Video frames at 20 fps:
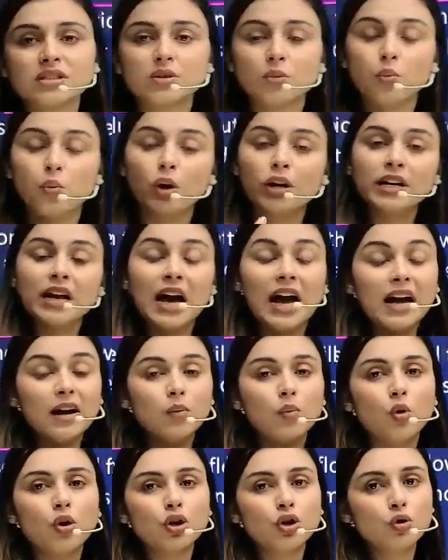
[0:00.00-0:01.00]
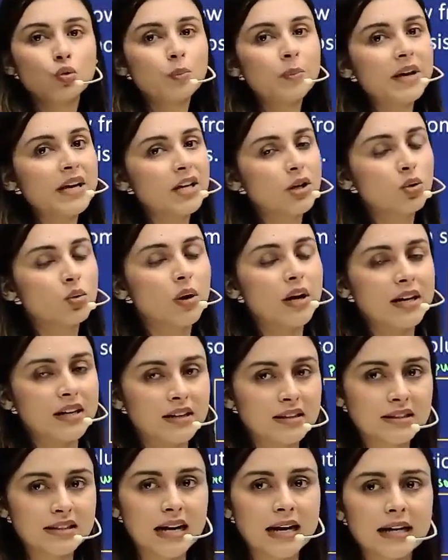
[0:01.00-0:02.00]
what i want to make you
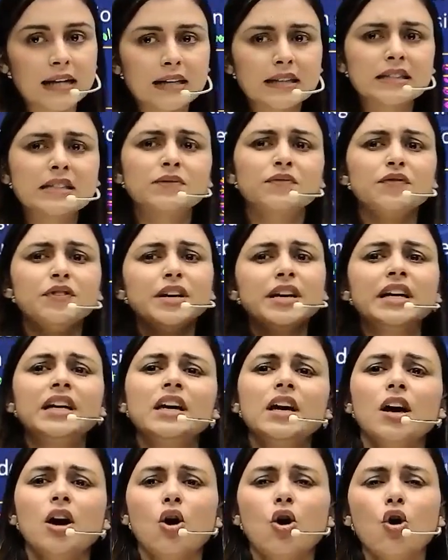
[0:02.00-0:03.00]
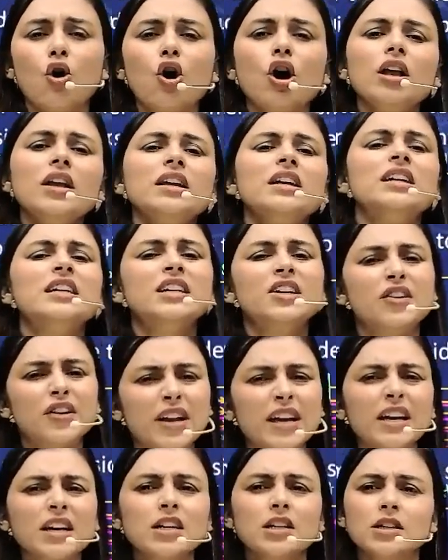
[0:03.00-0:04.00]
understand is we all
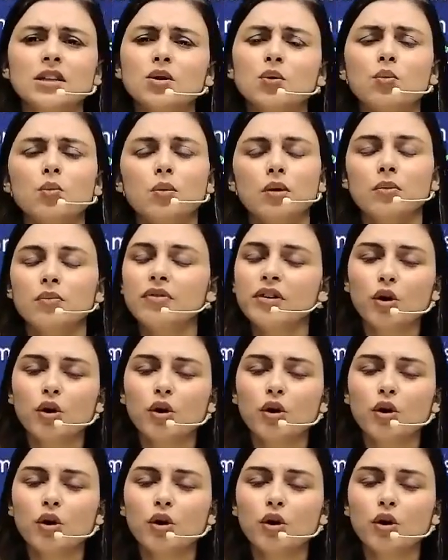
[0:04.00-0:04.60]
drink the uh,